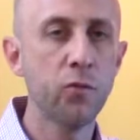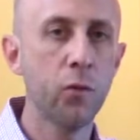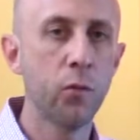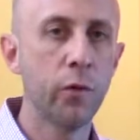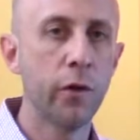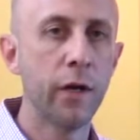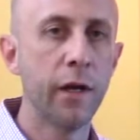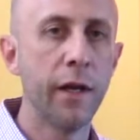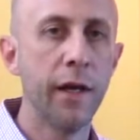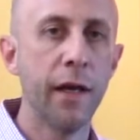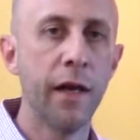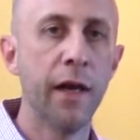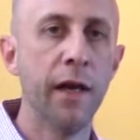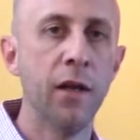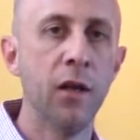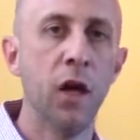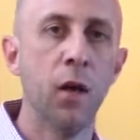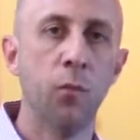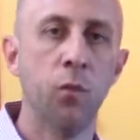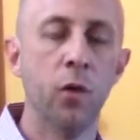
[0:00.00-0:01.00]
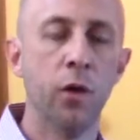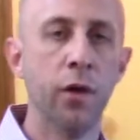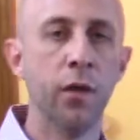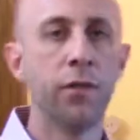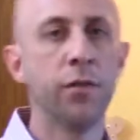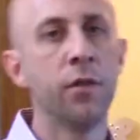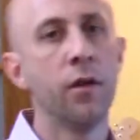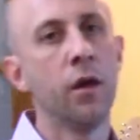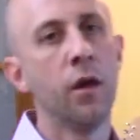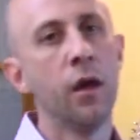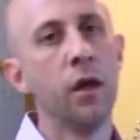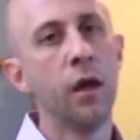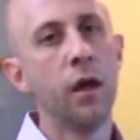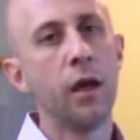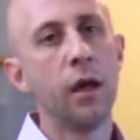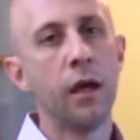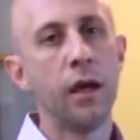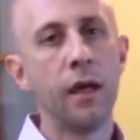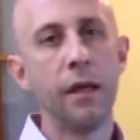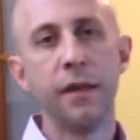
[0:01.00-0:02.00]
what we're going to end up with,
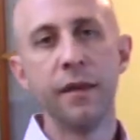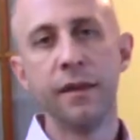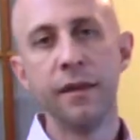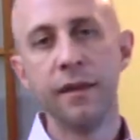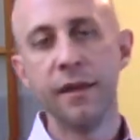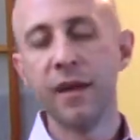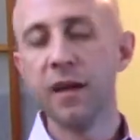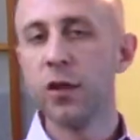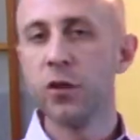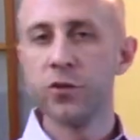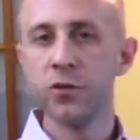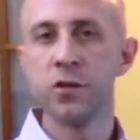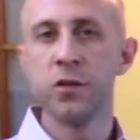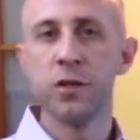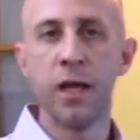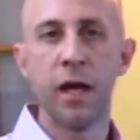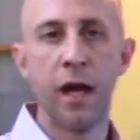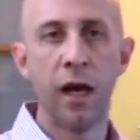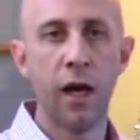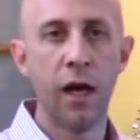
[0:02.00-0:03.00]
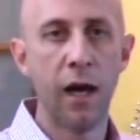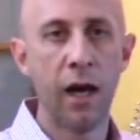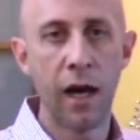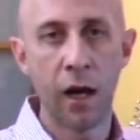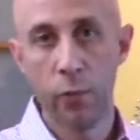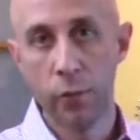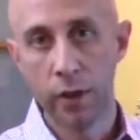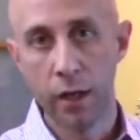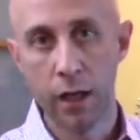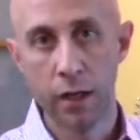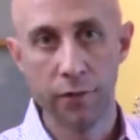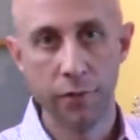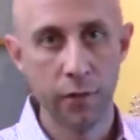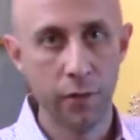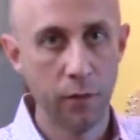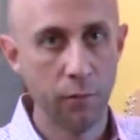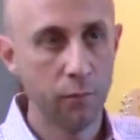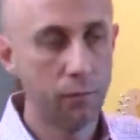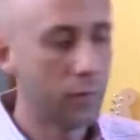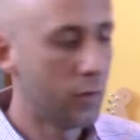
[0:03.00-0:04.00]
and then I'll show you how we got
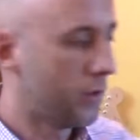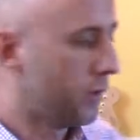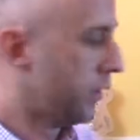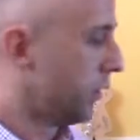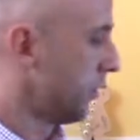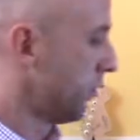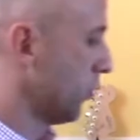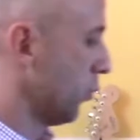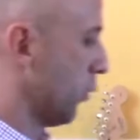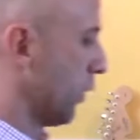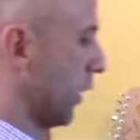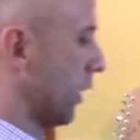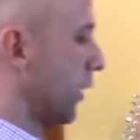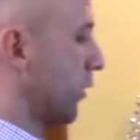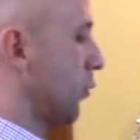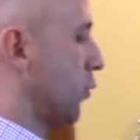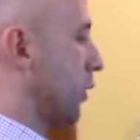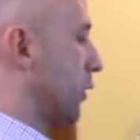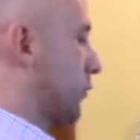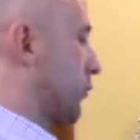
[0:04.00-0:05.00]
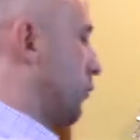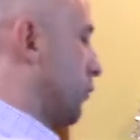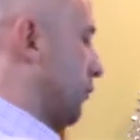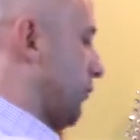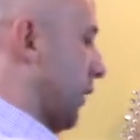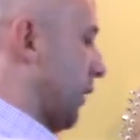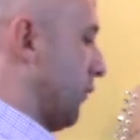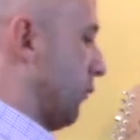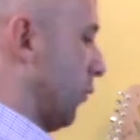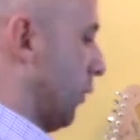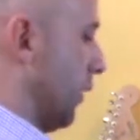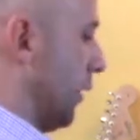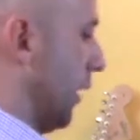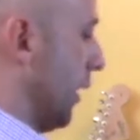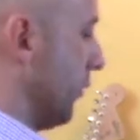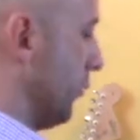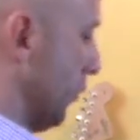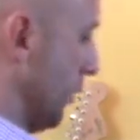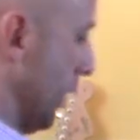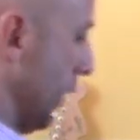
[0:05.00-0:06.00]
there. So we're going to do our 2-5-1
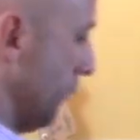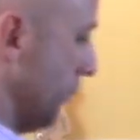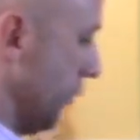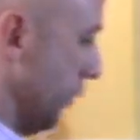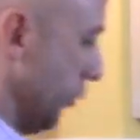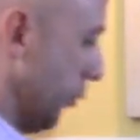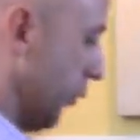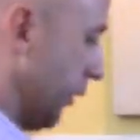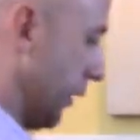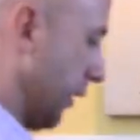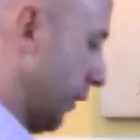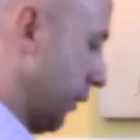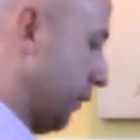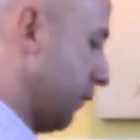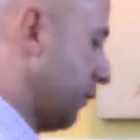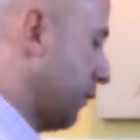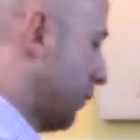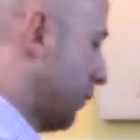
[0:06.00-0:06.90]
as we have been doing.